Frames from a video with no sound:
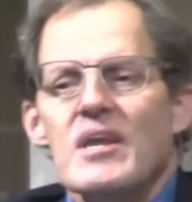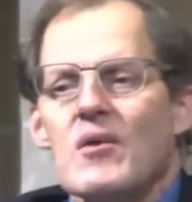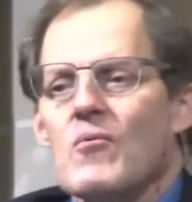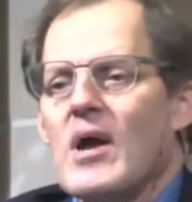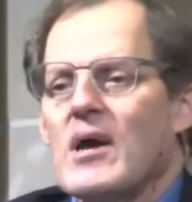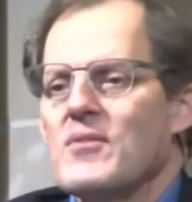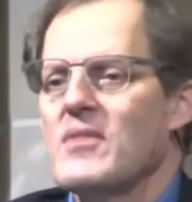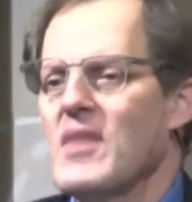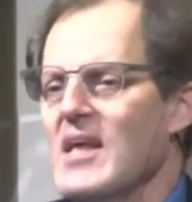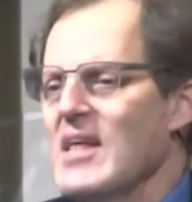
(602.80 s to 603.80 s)

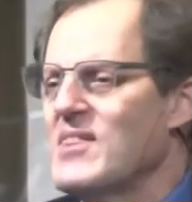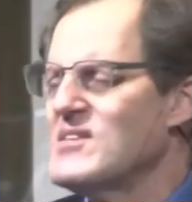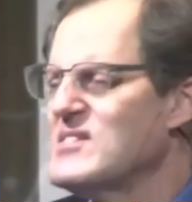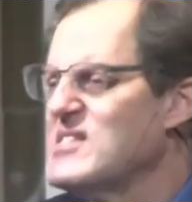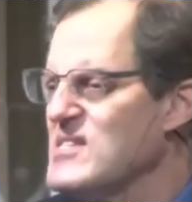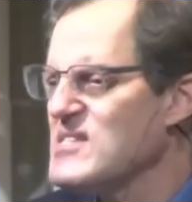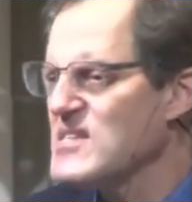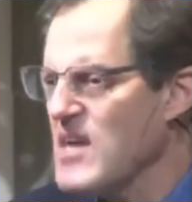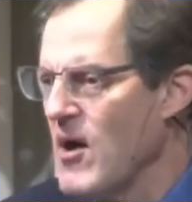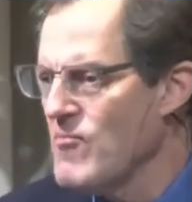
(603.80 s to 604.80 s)
around the
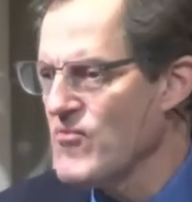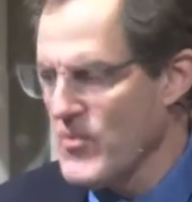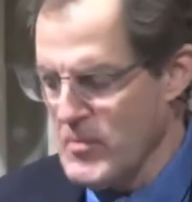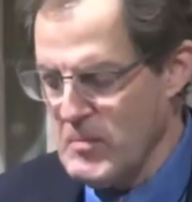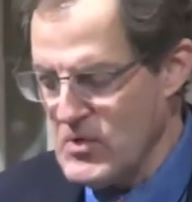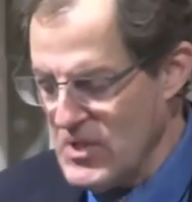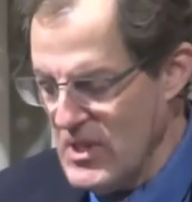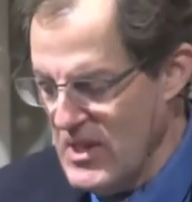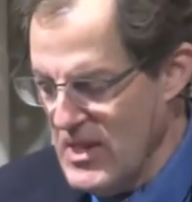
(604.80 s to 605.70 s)
discomfortable